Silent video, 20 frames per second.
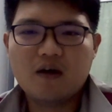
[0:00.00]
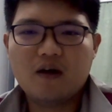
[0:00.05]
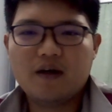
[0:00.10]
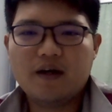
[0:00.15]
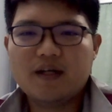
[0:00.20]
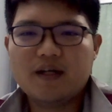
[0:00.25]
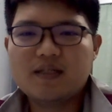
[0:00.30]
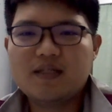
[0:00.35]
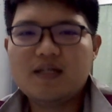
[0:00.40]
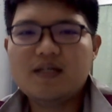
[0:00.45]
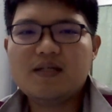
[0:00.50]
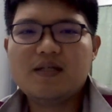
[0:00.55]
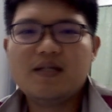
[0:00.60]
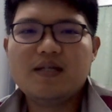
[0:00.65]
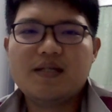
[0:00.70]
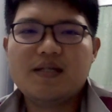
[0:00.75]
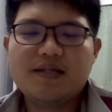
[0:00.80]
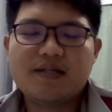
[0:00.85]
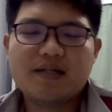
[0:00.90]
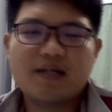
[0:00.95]
Okay, since
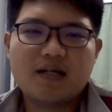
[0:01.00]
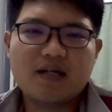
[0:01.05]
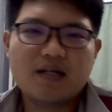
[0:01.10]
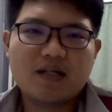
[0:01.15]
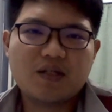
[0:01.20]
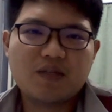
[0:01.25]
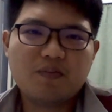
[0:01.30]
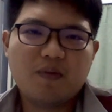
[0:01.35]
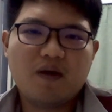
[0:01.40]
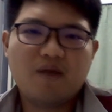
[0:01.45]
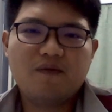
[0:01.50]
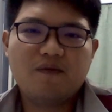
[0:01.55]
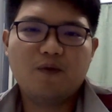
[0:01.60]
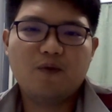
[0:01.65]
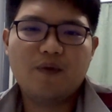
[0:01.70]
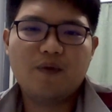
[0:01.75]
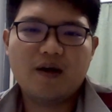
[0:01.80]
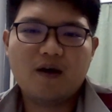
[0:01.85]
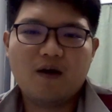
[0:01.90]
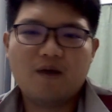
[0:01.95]
this is a smart
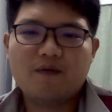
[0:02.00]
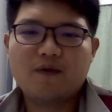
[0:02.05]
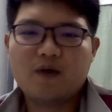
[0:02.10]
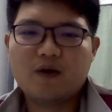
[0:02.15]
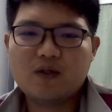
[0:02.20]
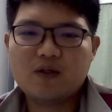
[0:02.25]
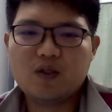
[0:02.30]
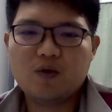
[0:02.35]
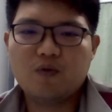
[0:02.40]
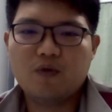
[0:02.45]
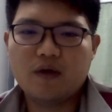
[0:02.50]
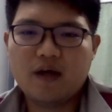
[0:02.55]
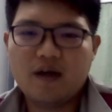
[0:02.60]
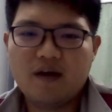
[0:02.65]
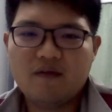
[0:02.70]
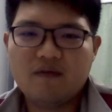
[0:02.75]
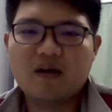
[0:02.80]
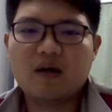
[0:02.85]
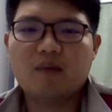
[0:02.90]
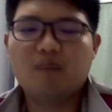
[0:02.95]
footwear, of course it will
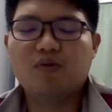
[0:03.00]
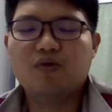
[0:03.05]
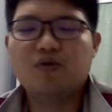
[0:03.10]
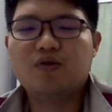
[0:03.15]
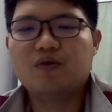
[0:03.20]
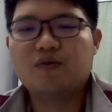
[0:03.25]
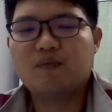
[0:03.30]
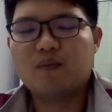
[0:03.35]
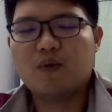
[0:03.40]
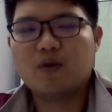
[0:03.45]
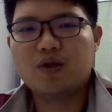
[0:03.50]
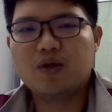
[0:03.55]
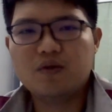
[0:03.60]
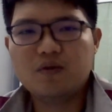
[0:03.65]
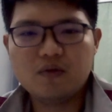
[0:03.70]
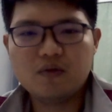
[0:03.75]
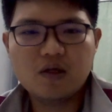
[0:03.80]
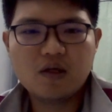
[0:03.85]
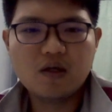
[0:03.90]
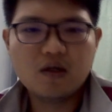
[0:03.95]
have a Bluetooth
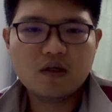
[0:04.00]
module.